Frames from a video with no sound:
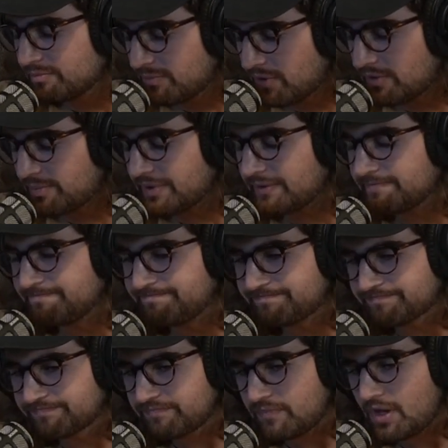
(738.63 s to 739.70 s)
pardon me.
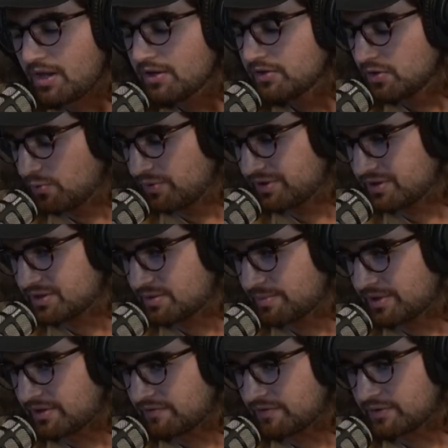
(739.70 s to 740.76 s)
Don't want this to
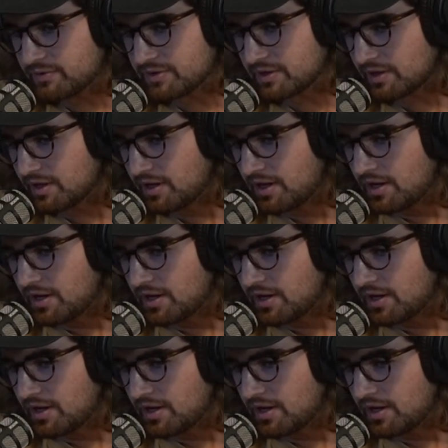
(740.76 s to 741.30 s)
be confusing.